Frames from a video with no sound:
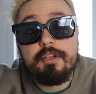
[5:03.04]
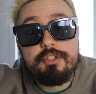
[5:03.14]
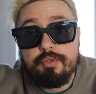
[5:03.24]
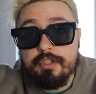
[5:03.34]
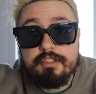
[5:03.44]
going to
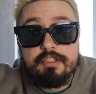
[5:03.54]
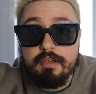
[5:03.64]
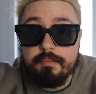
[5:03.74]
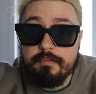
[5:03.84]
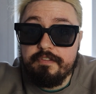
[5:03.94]
show you
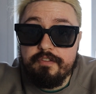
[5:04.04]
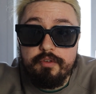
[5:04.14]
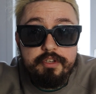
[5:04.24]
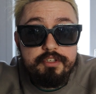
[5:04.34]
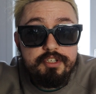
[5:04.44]
some
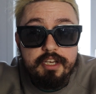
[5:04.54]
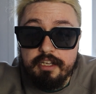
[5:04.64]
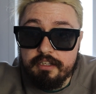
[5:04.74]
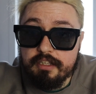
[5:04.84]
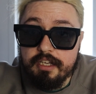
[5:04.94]
footage
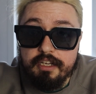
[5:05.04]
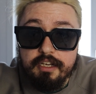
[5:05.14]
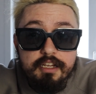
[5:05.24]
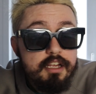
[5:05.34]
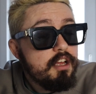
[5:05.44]
in kind
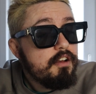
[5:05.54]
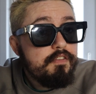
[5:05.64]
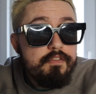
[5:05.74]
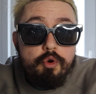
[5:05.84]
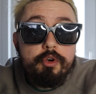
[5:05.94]
of
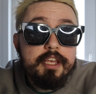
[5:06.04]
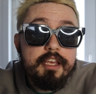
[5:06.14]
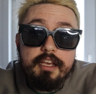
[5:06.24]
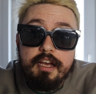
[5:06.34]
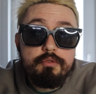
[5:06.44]
4K,